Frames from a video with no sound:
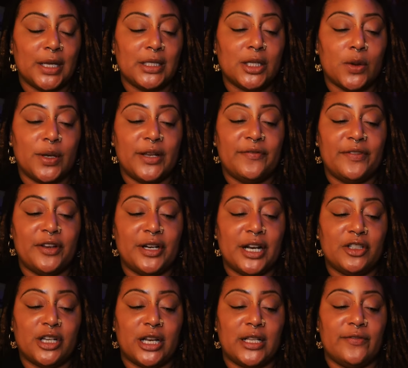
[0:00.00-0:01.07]
So if they're
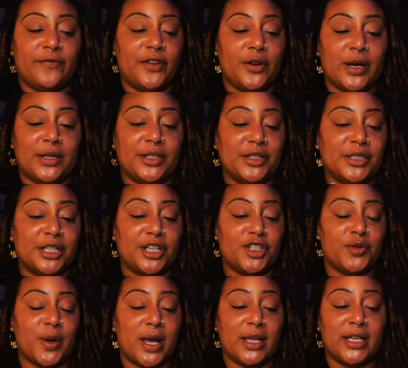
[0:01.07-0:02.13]
not trying to figure out their
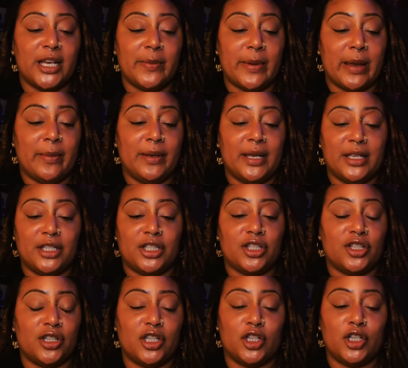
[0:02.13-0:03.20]
sexuality, maybe
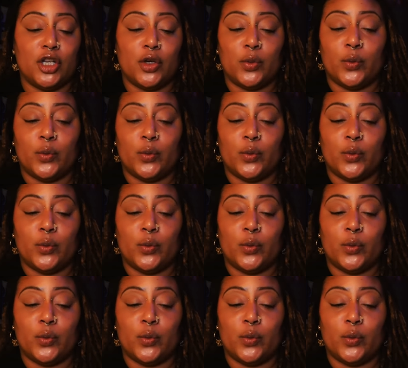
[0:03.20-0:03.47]
that's, you know,